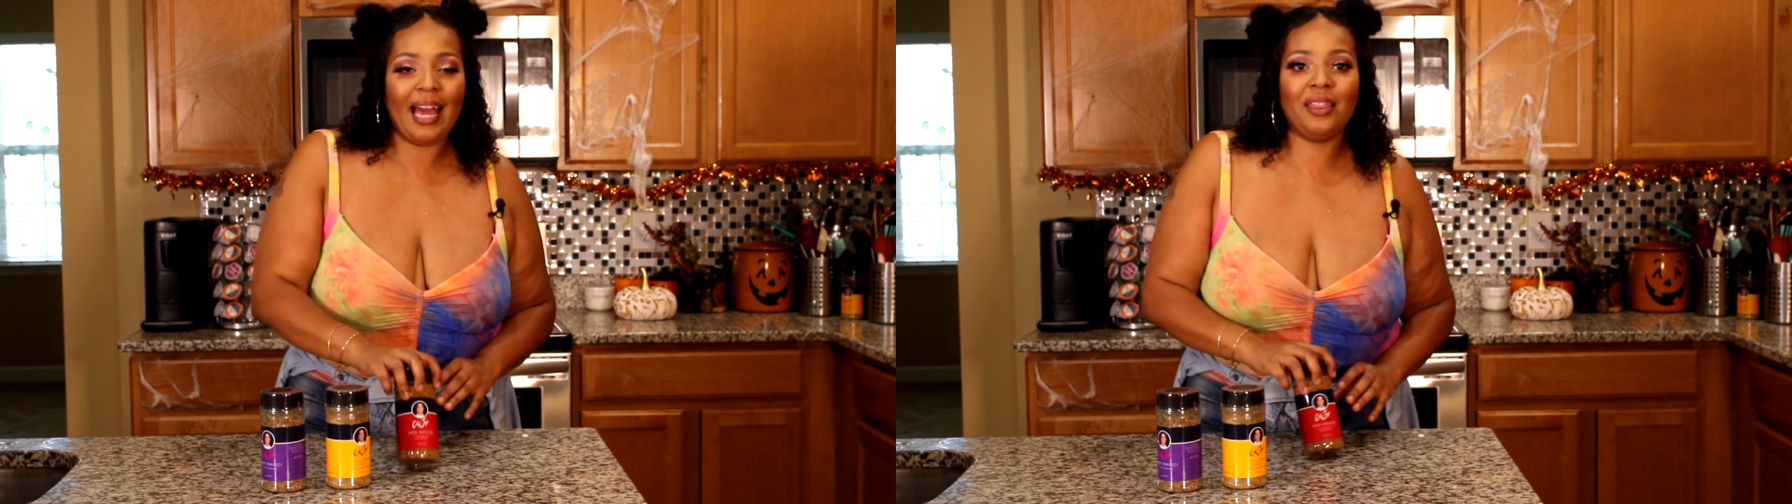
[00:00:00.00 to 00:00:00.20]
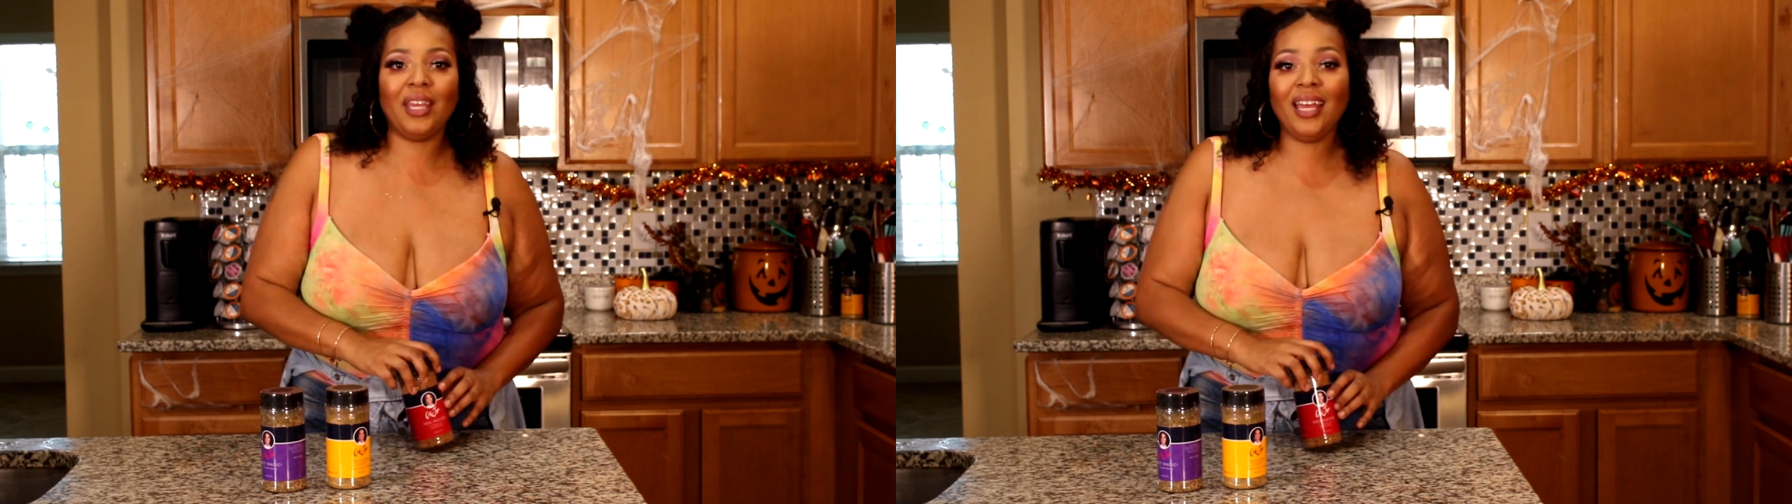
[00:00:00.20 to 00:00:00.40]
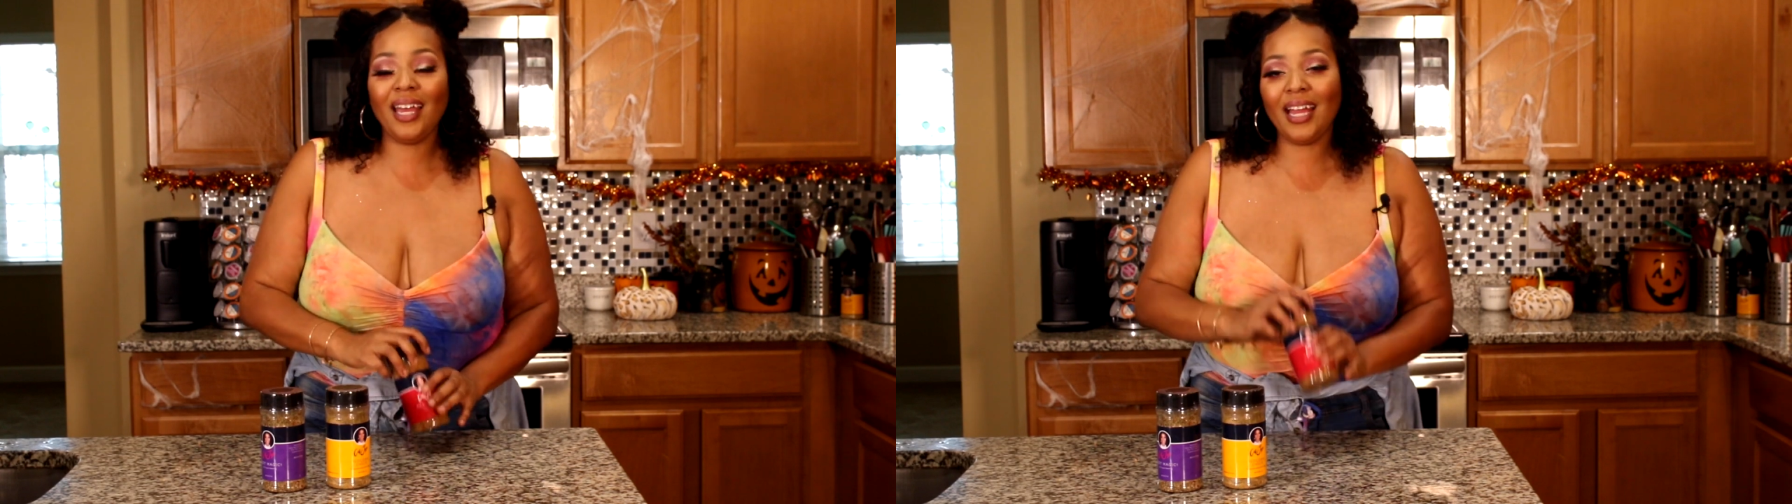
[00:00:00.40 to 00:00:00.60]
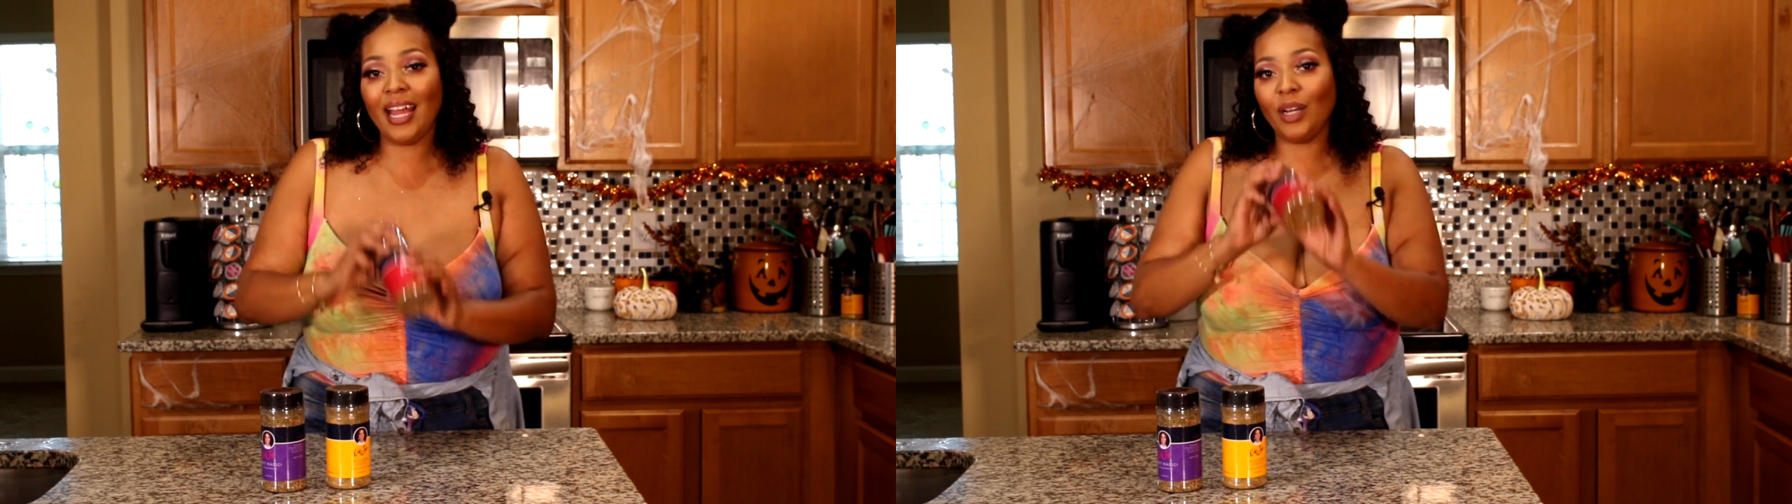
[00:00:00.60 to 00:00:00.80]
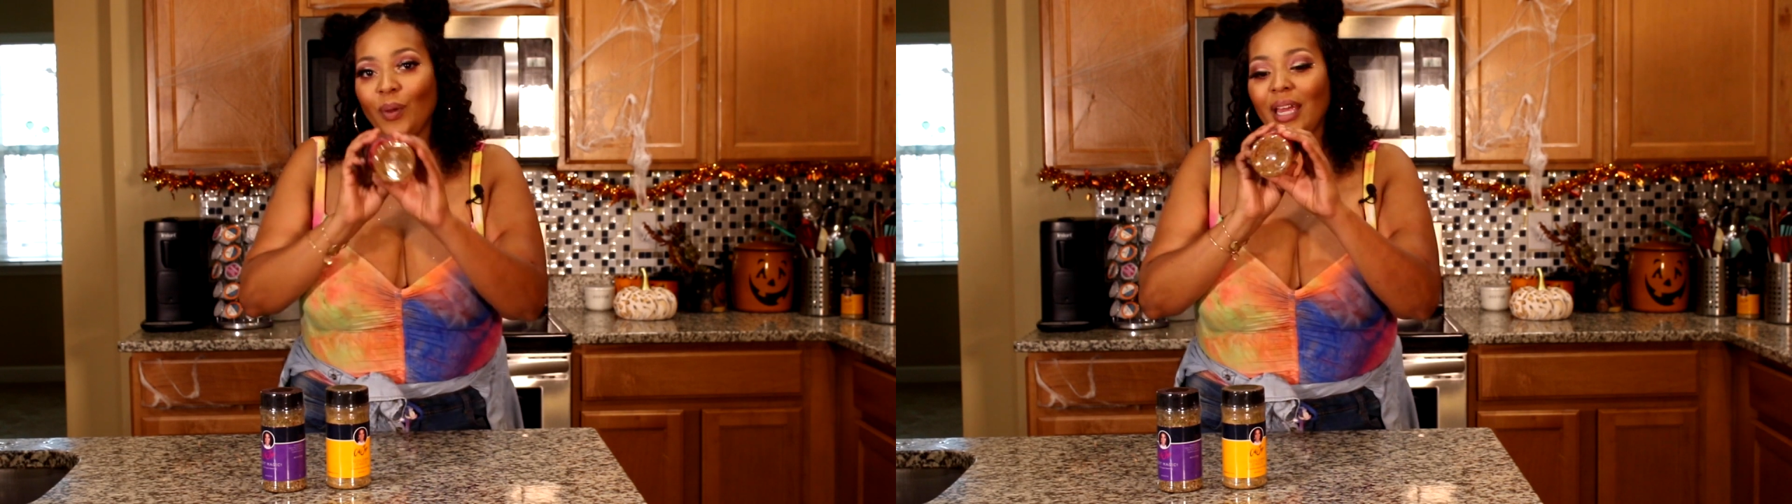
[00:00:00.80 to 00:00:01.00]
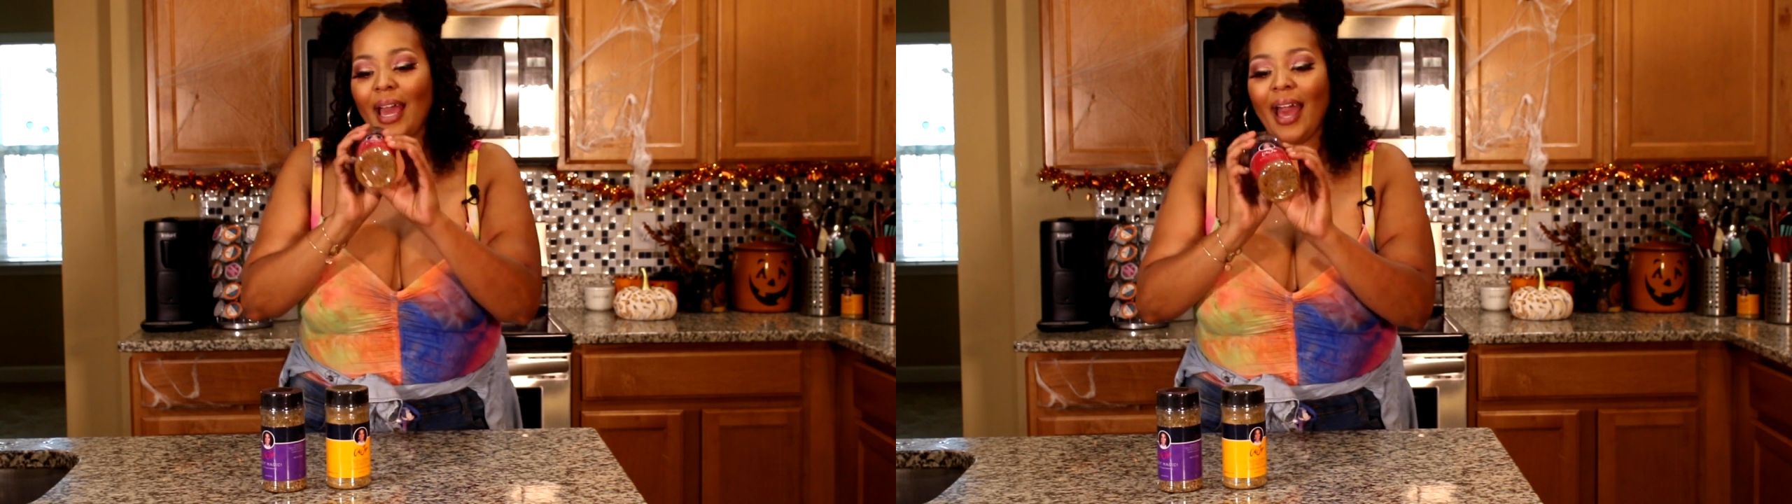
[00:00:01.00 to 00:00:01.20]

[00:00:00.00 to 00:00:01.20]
And then we